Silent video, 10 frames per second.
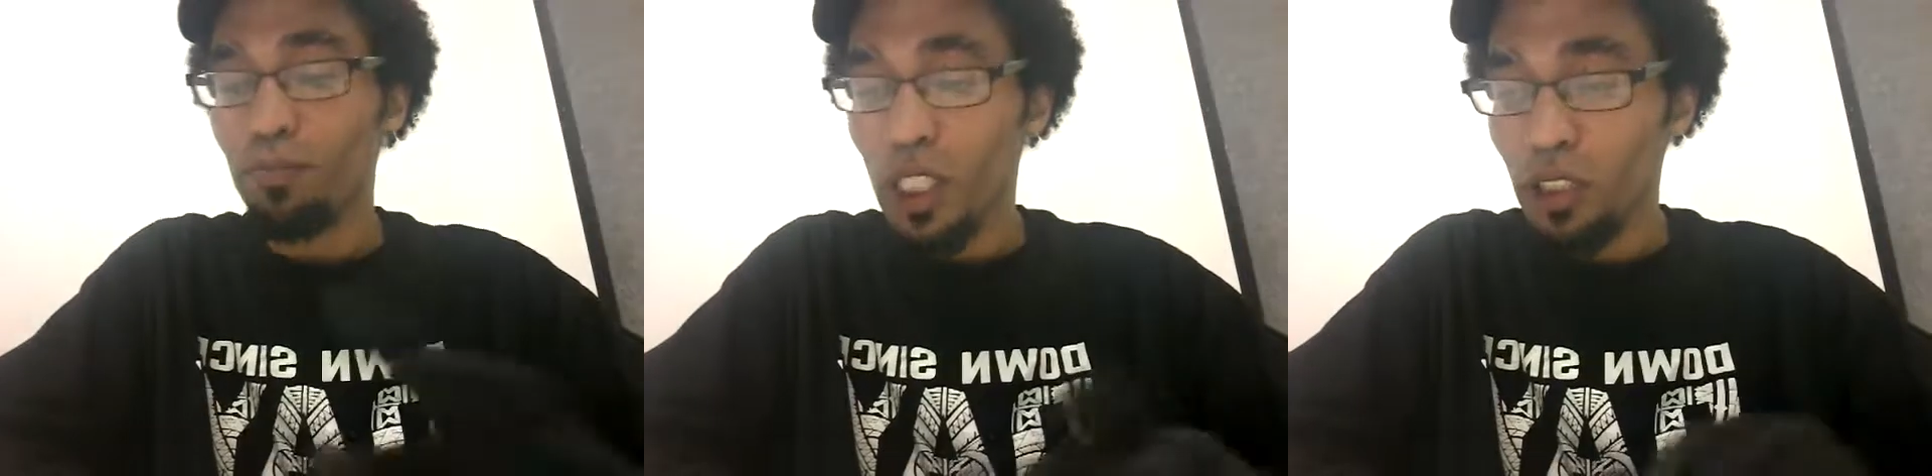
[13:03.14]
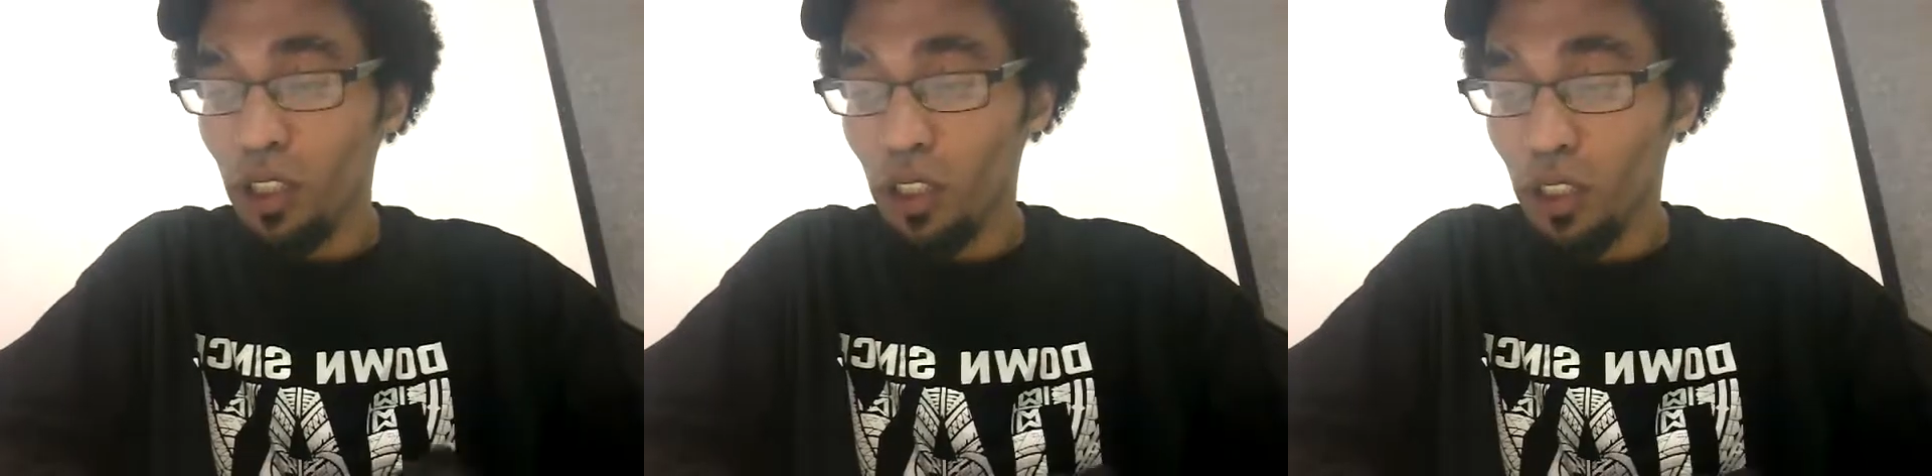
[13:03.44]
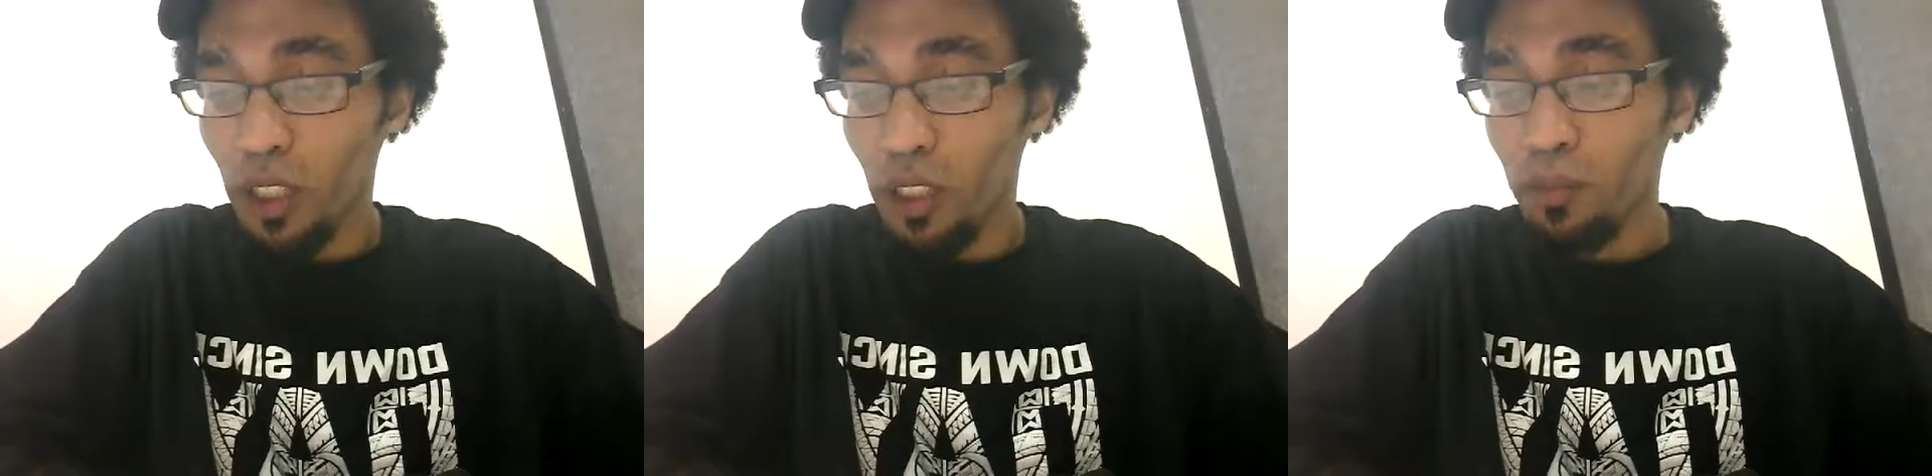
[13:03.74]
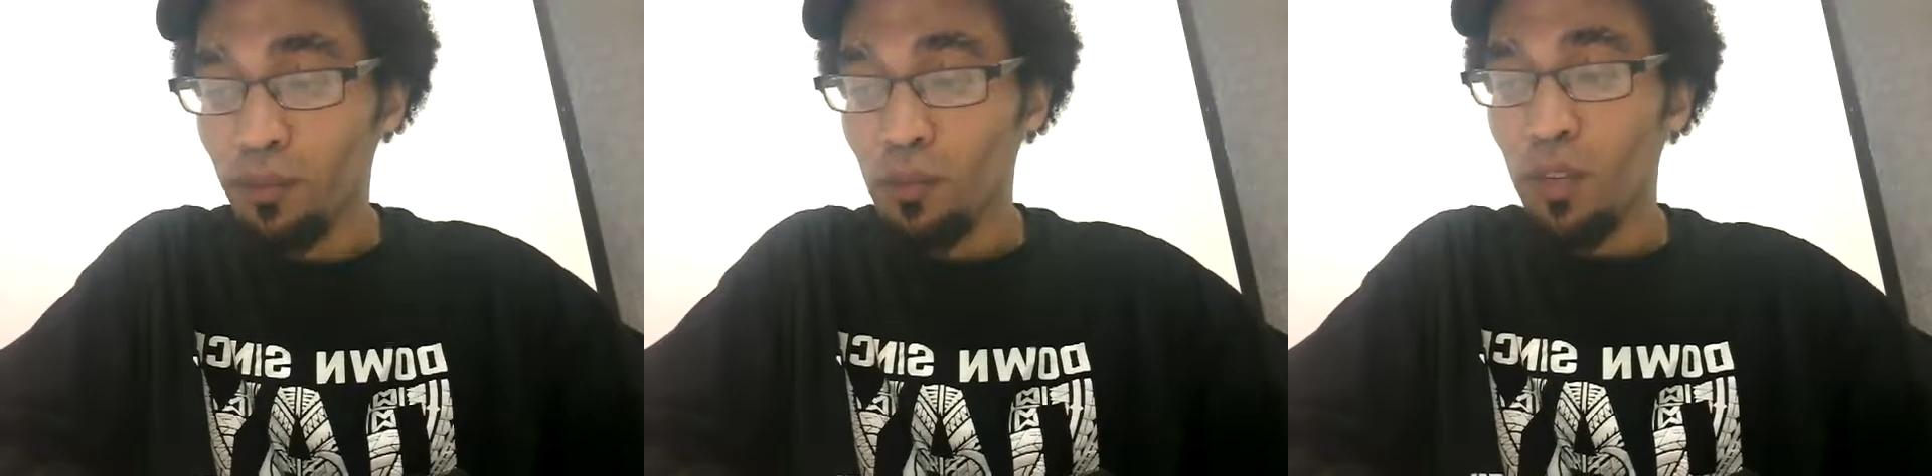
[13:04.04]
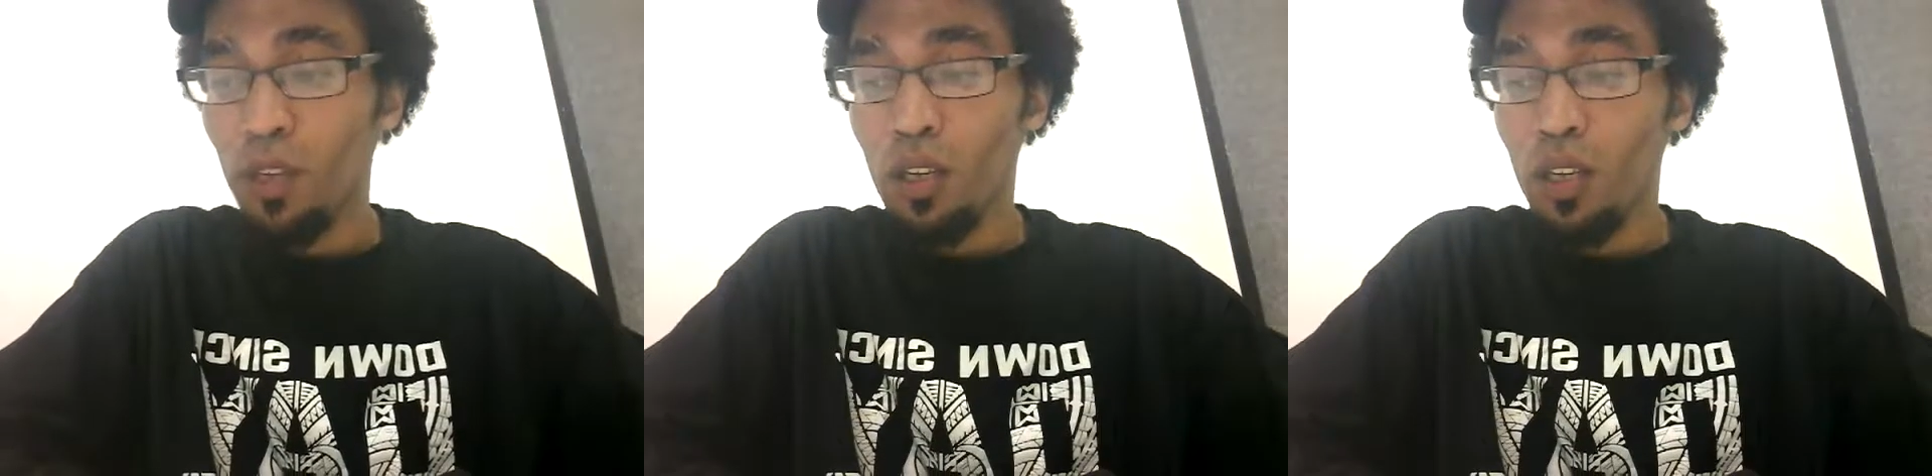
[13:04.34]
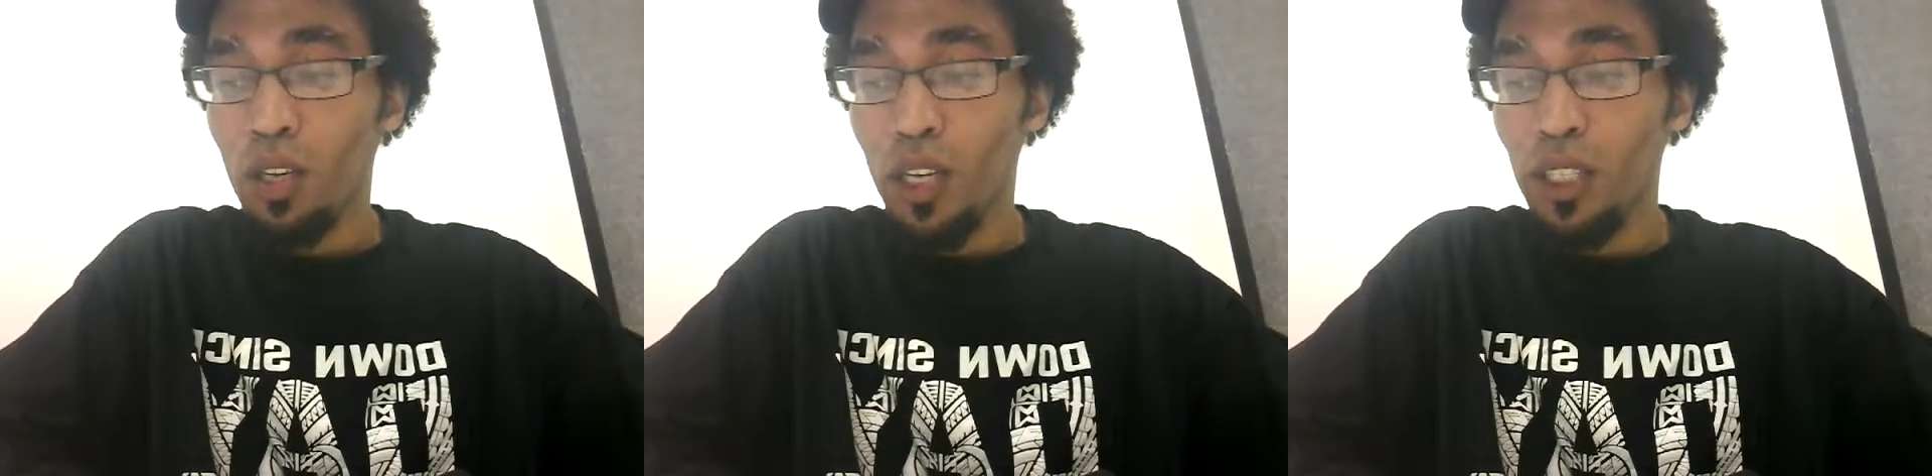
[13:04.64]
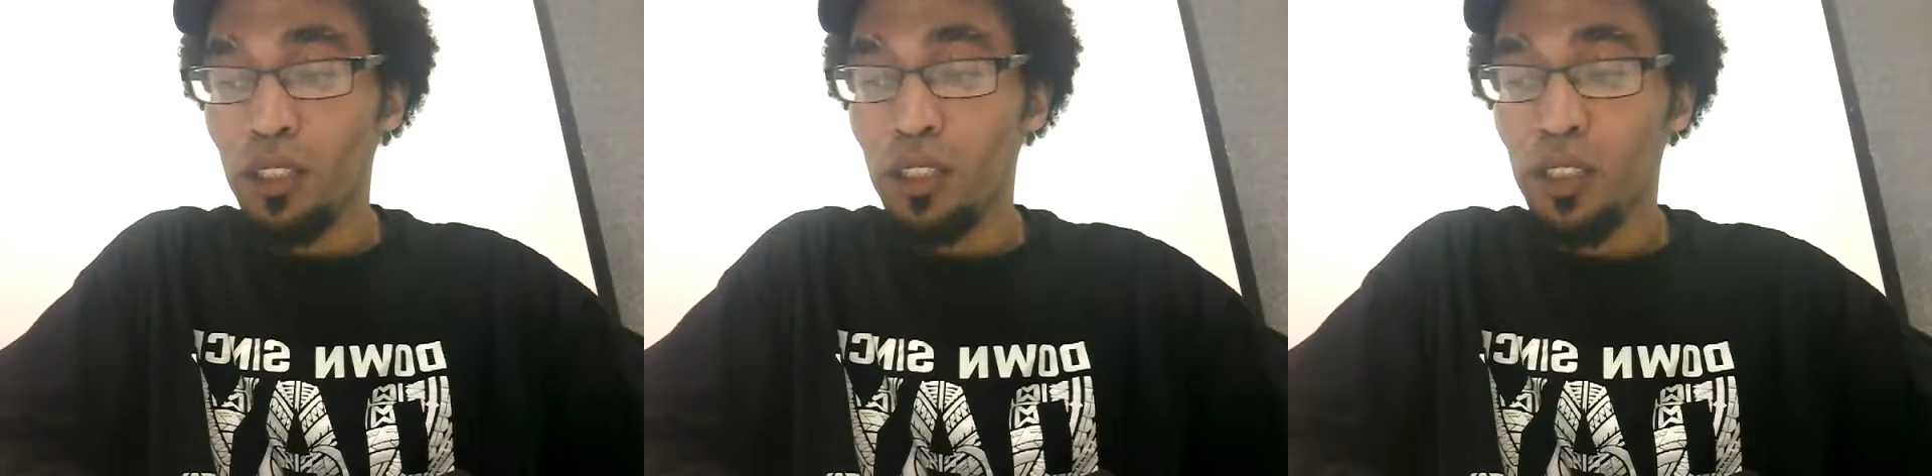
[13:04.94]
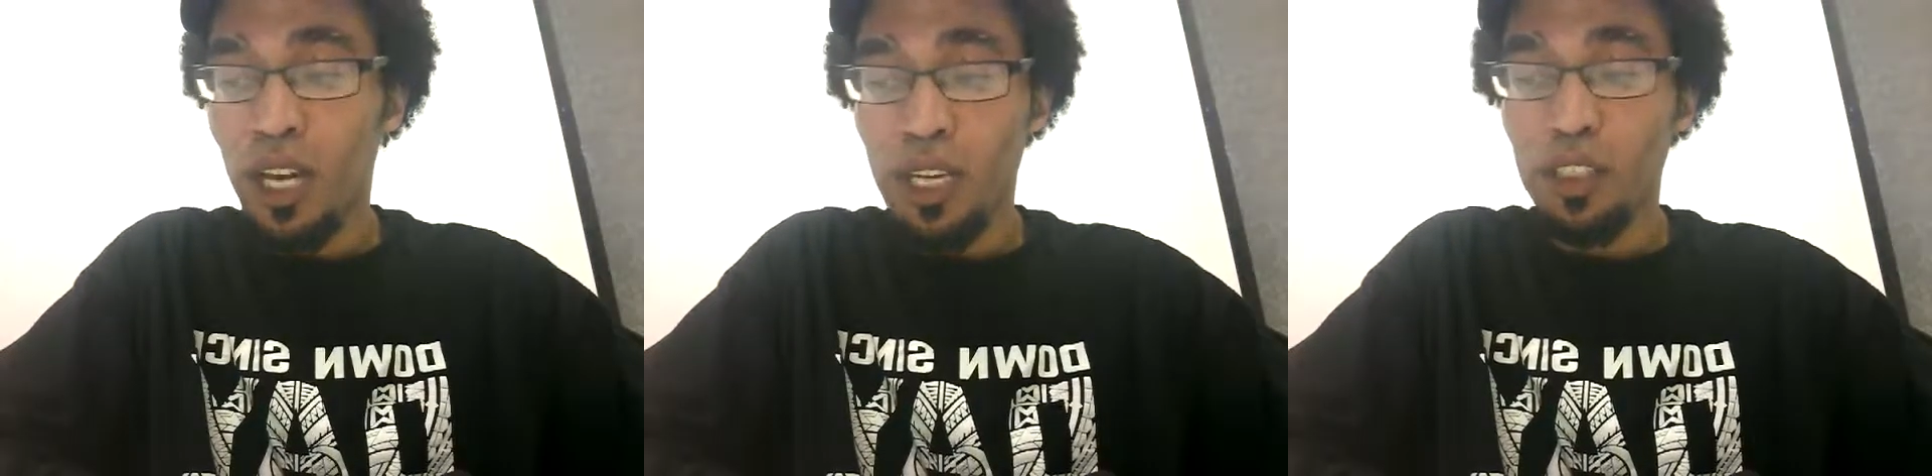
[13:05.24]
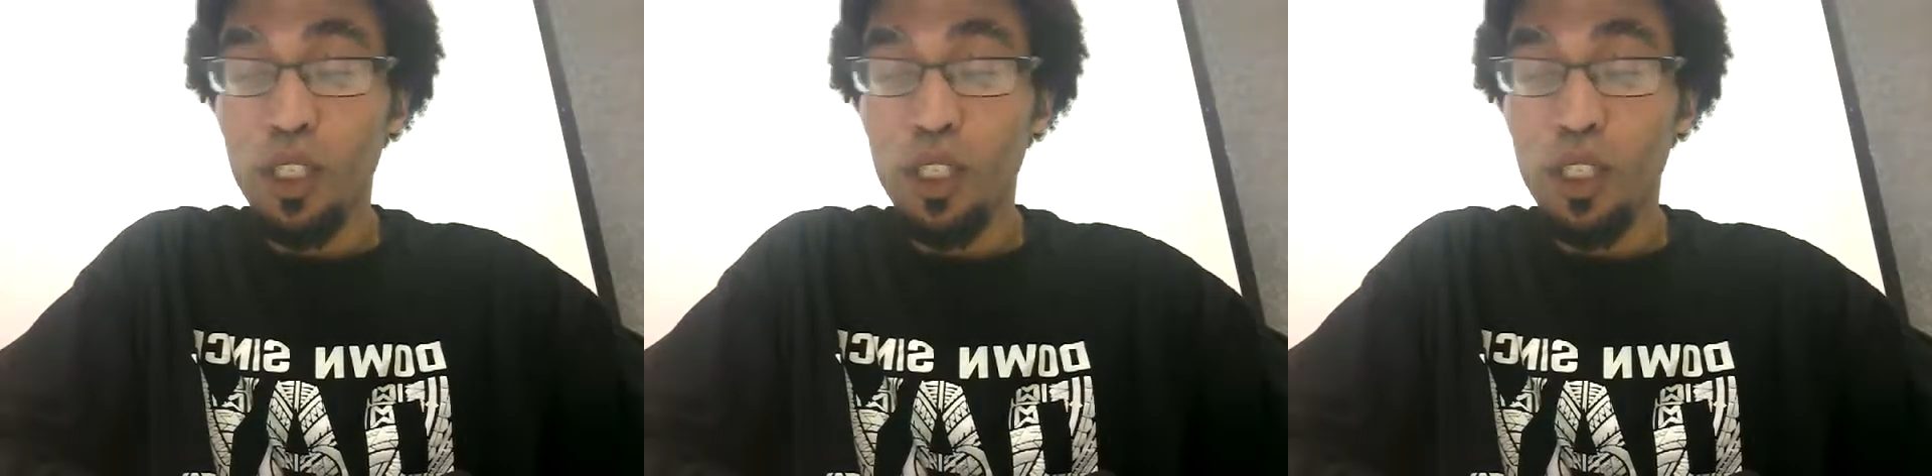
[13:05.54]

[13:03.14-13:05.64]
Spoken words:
that's another thing. It's not